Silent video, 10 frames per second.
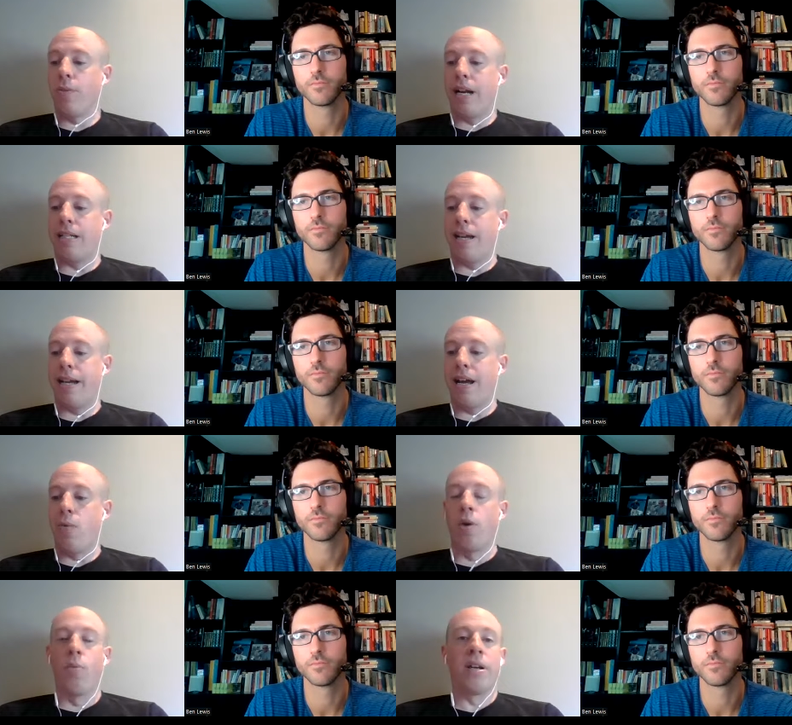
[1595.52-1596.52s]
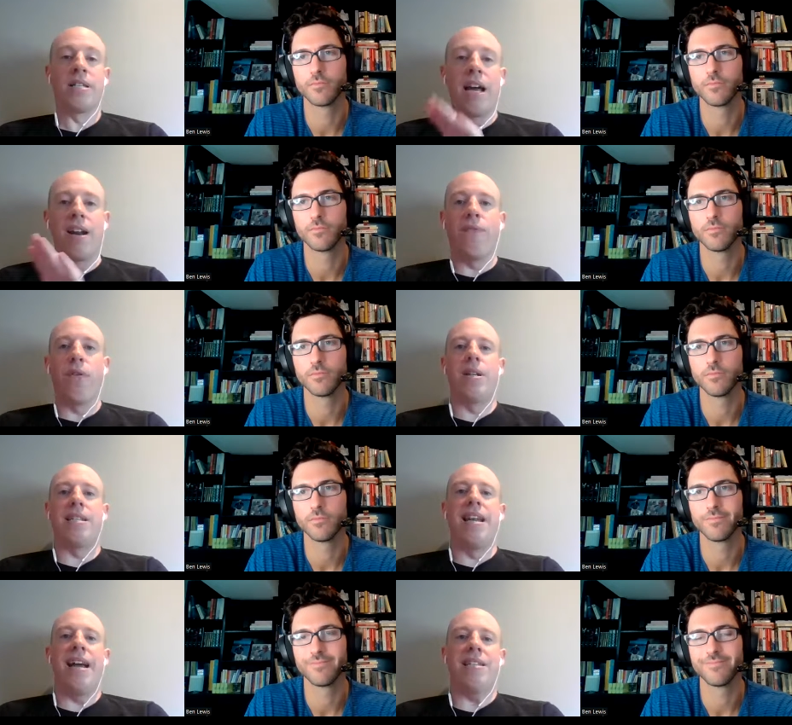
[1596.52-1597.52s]
Speaker 1: when I say uh, we're we're excited for what's
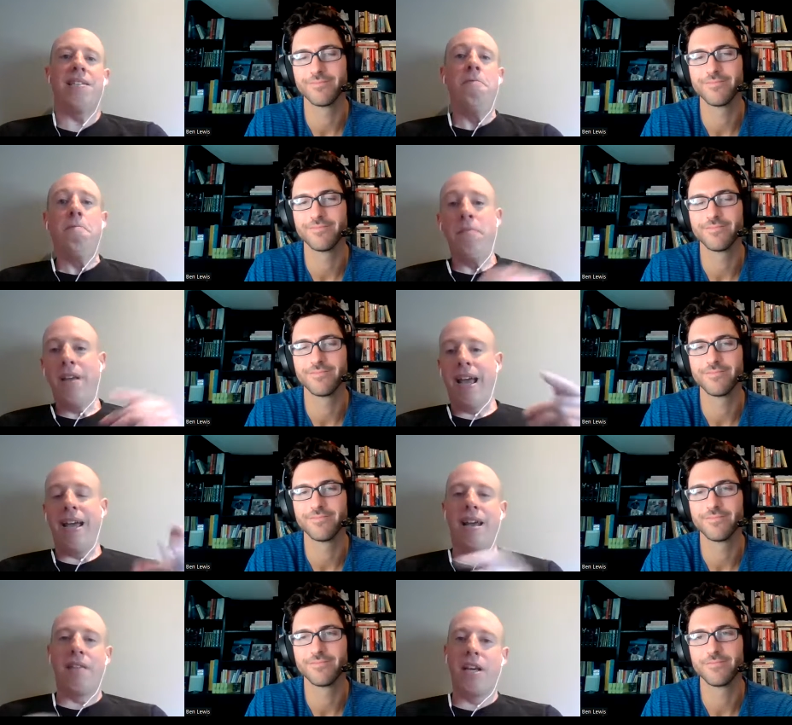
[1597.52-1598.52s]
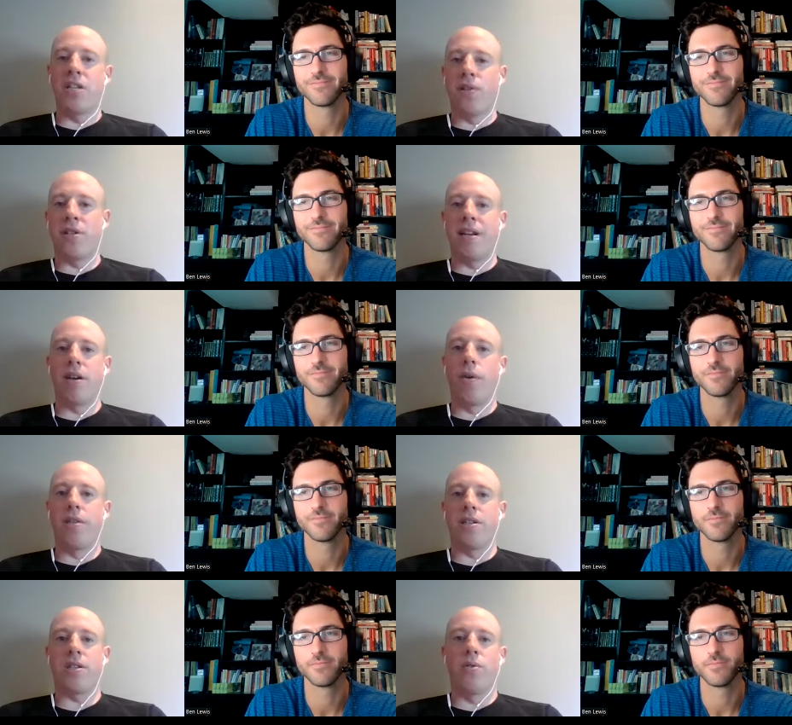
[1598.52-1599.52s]
next. And uh, thanks for sticking with
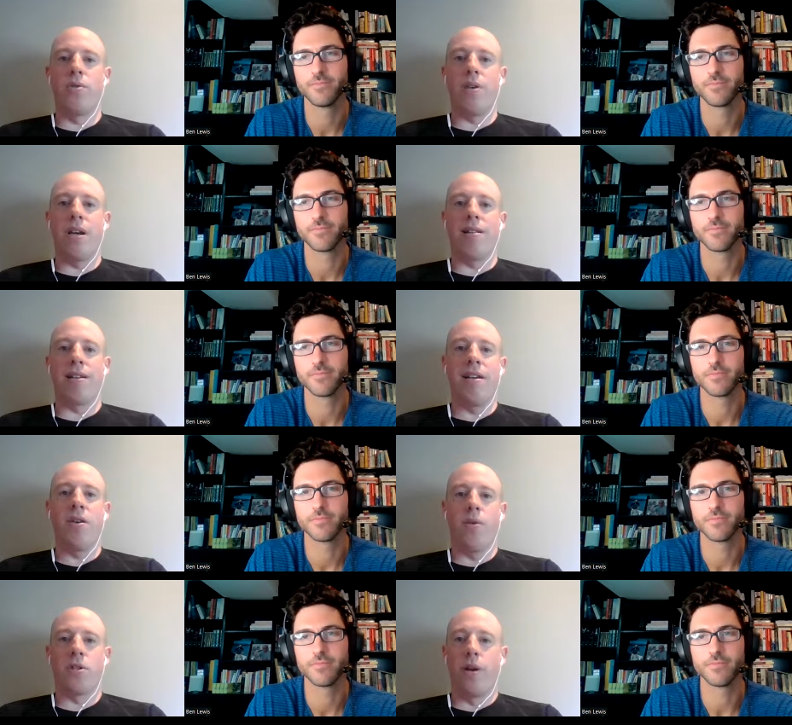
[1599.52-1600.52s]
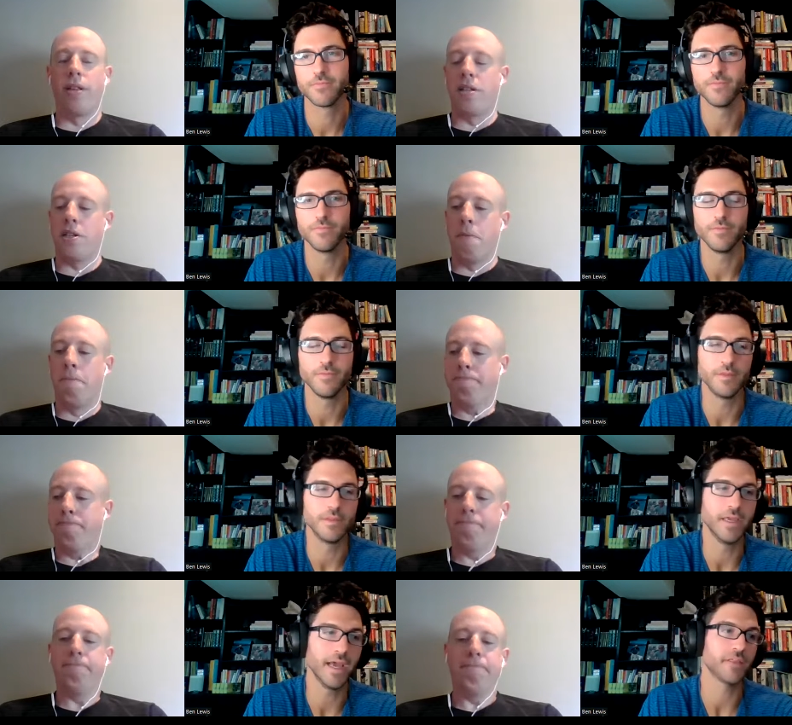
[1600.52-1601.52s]
us through the, the clay court swing this year.
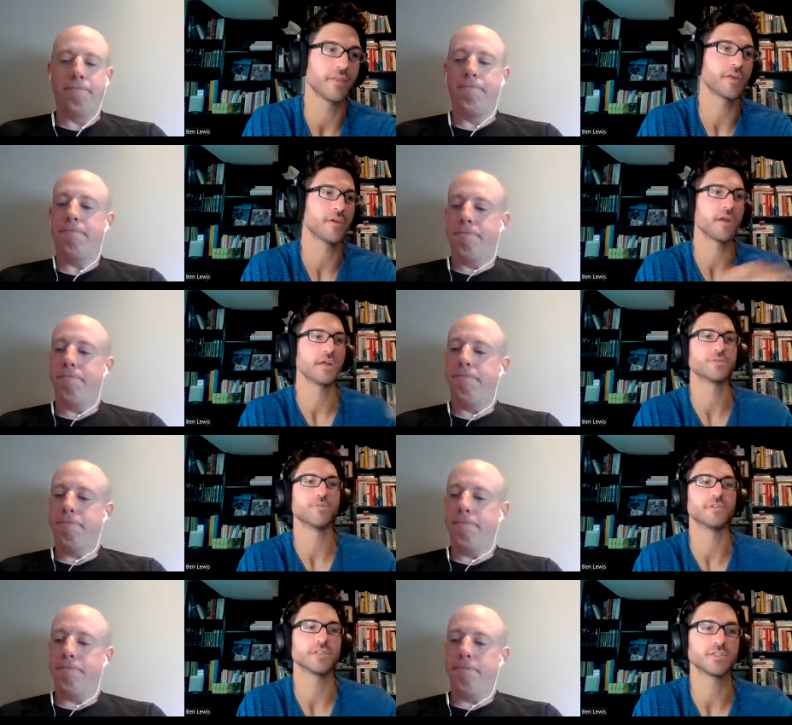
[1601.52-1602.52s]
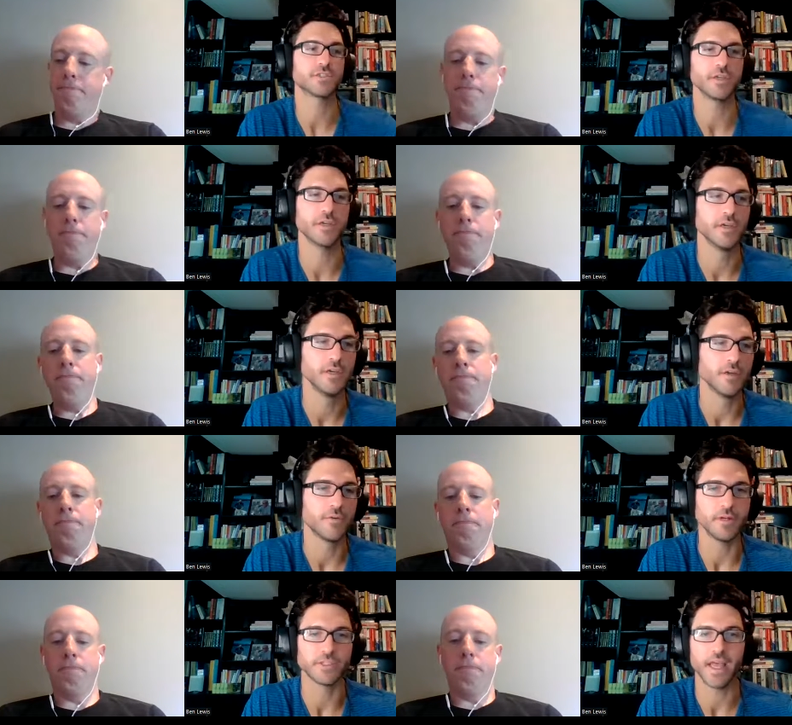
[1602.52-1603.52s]
Speaker 2: Yeah, thank you guys. We've essentially
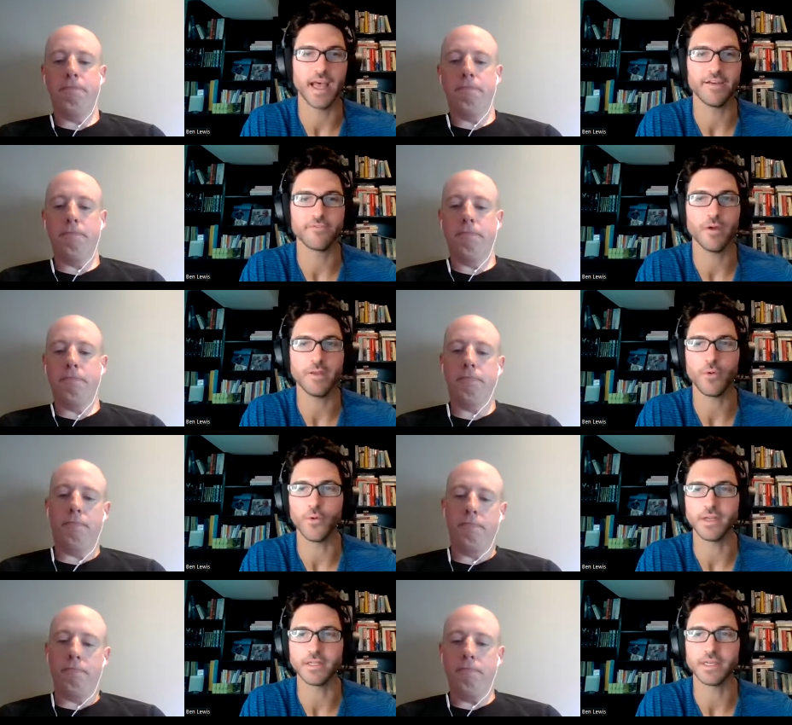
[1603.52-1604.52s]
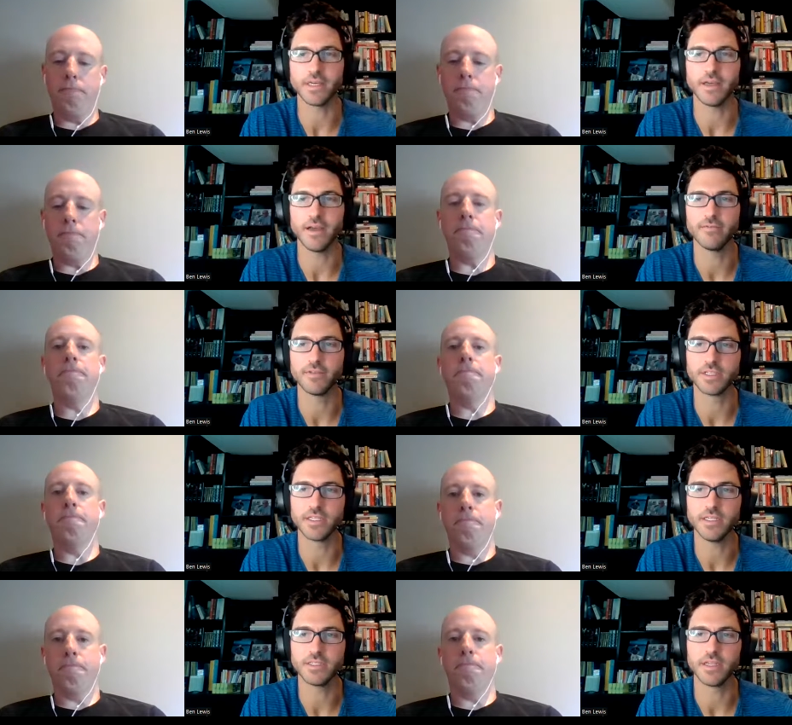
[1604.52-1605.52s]
reached the halfway point uh, of the
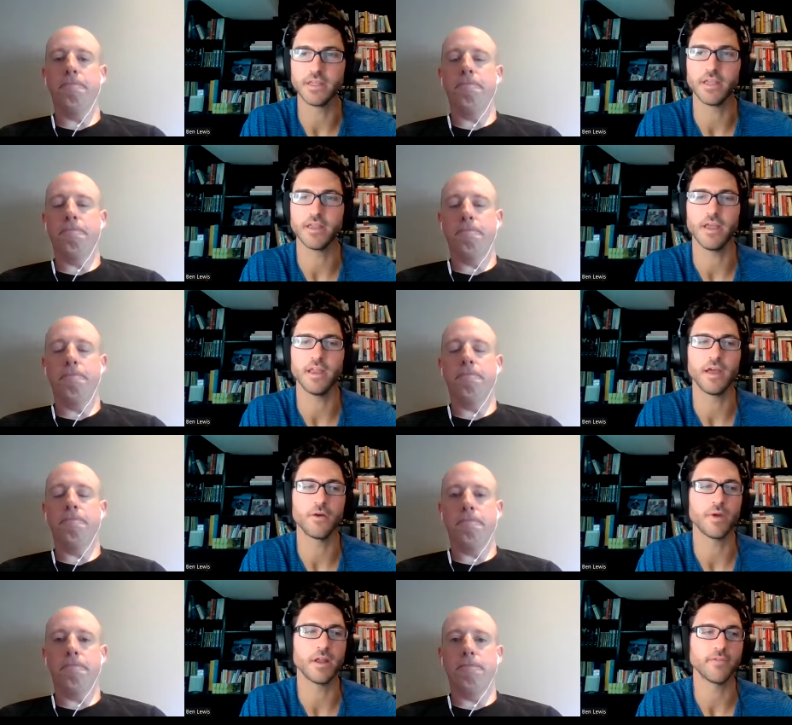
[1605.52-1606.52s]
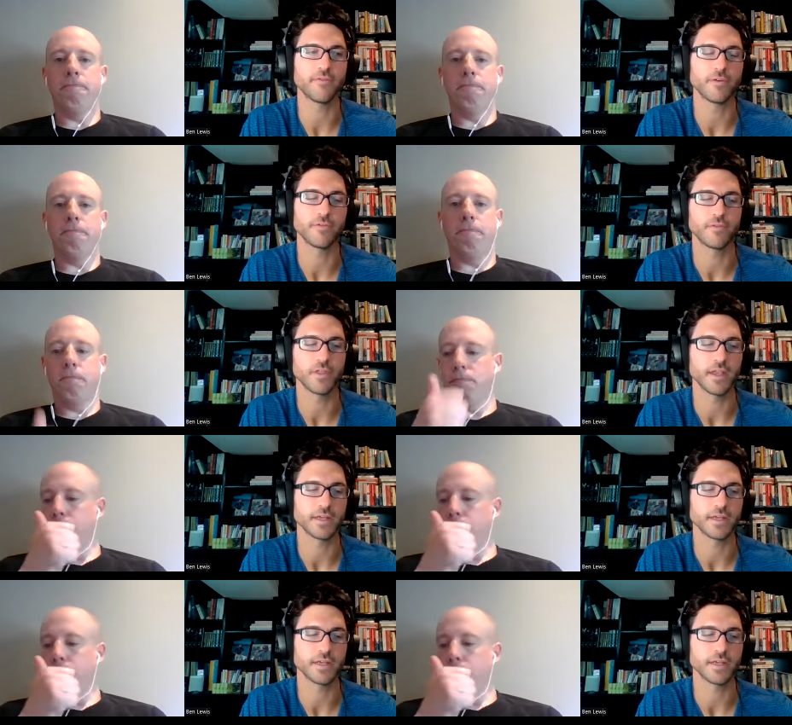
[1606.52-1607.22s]
season and, and now ready for, for the